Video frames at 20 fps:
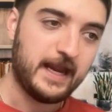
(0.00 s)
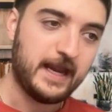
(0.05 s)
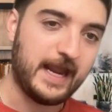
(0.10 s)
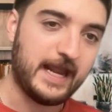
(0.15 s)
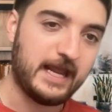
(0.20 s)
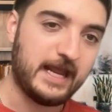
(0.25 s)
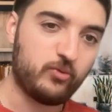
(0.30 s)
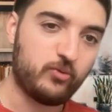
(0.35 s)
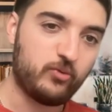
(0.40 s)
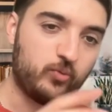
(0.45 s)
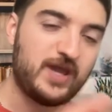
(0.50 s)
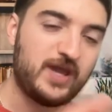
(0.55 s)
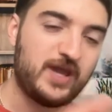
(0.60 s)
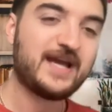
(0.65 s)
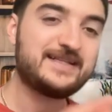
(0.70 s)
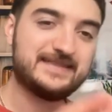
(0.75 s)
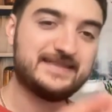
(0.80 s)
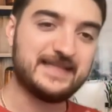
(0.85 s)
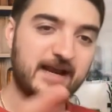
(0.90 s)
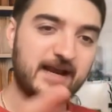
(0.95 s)
And we
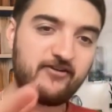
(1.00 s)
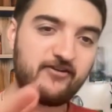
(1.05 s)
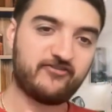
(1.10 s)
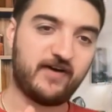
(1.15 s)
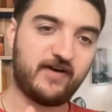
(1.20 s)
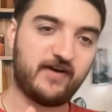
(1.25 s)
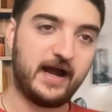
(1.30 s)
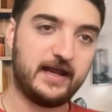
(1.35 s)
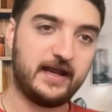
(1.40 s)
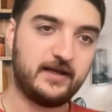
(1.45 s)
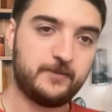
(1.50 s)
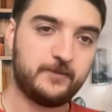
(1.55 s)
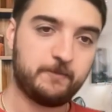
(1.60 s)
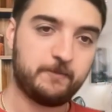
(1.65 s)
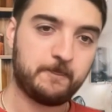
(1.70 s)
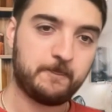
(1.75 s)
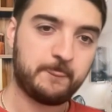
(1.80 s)
identified